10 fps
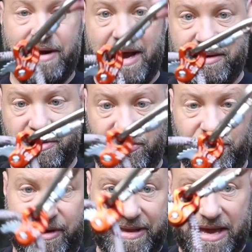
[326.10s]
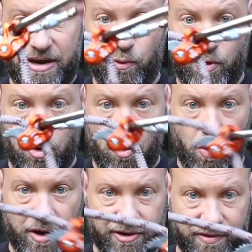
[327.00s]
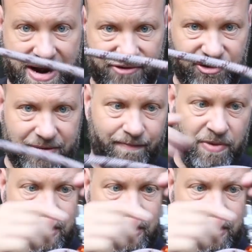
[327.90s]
constantly like that it will go one direction